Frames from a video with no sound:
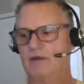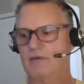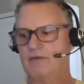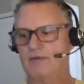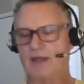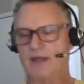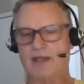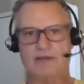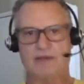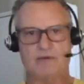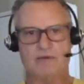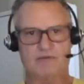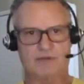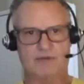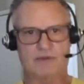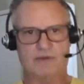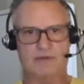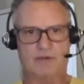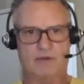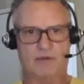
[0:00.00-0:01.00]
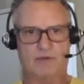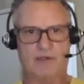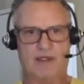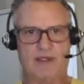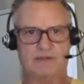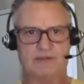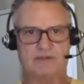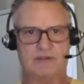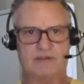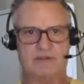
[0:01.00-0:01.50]
Thank you for your
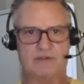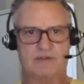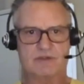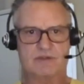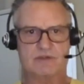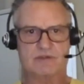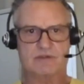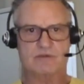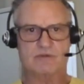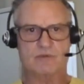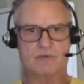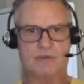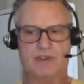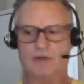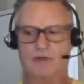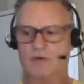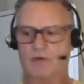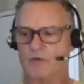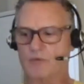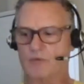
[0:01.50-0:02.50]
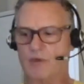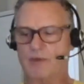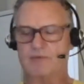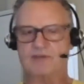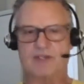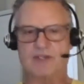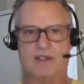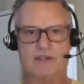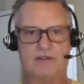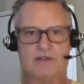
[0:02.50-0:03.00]
donations. When you go to the
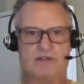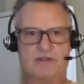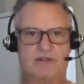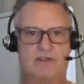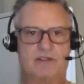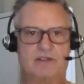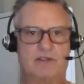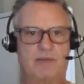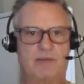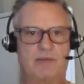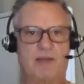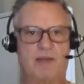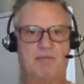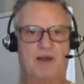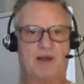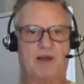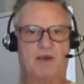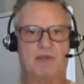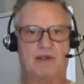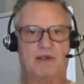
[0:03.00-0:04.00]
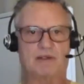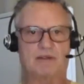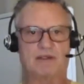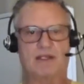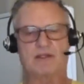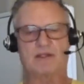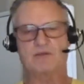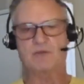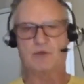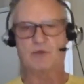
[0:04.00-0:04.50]
website, you just hit the PayPal button.
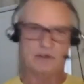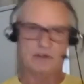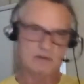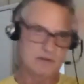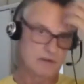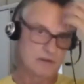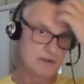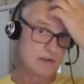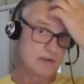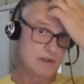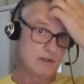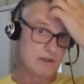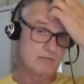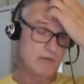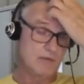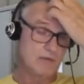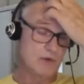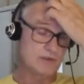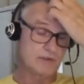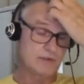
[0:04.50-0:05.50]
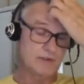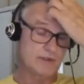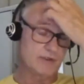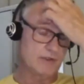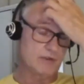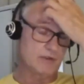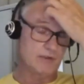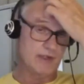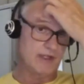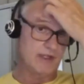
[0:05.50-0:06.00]
That's where most of the
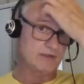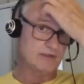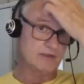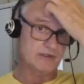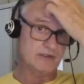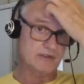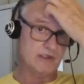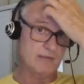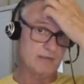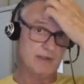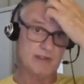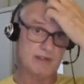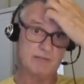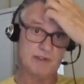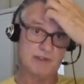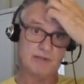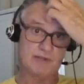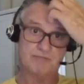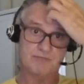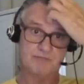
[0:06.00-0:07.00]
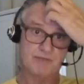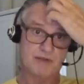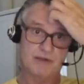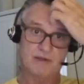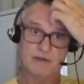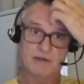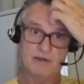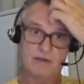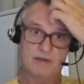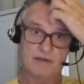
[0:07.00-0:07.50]
donations come in. But
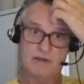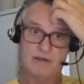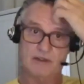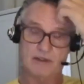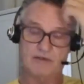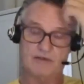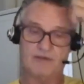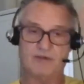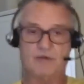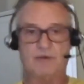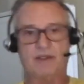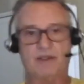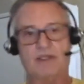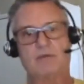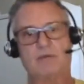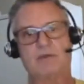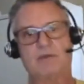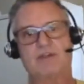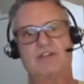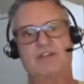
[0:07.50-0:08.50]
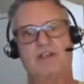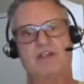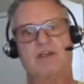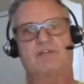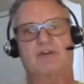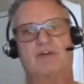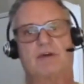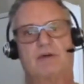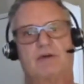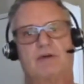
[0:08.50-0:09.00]
if you need a receipt
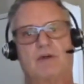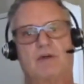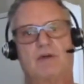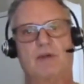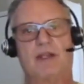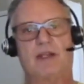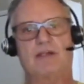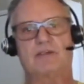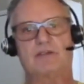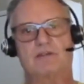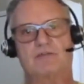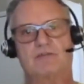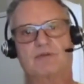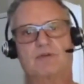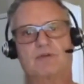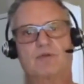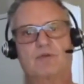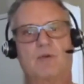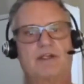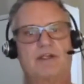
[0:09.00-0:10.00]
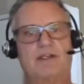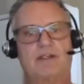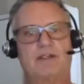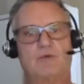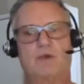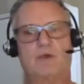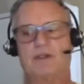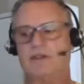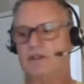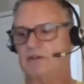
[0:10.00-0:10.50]
for your donations for twenty
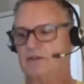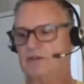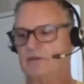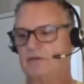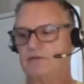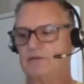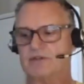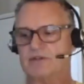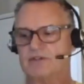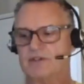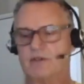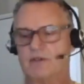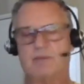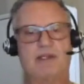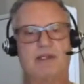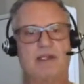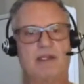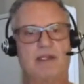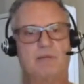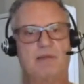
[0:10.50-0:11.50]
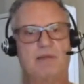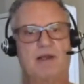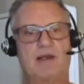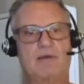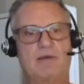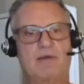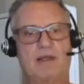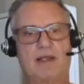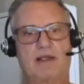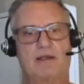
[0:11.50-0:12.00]
twenty-two, just send me an
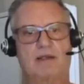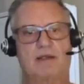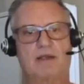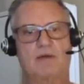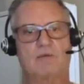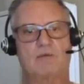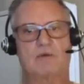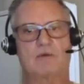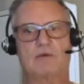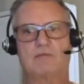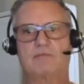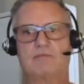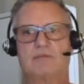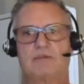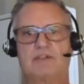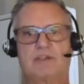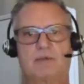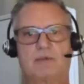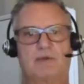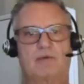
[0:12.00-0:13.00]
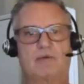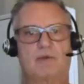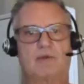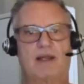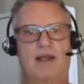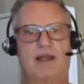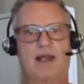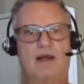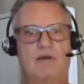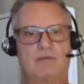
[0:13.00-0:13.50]
email and I will ship it
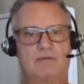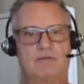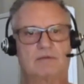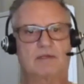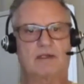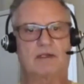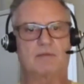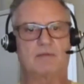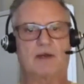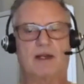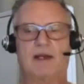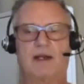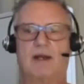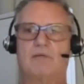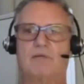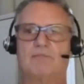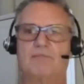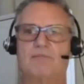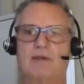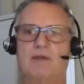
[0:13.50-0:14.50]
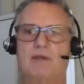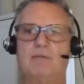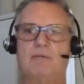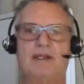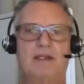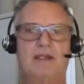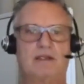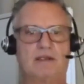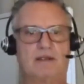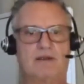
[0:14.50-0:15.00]
right out. Come right out
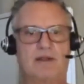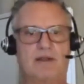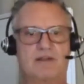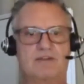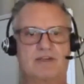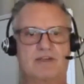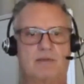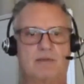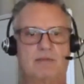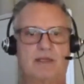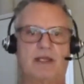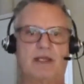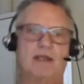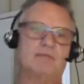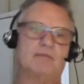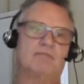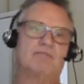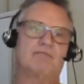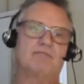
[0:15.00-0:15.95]
immediately that same day.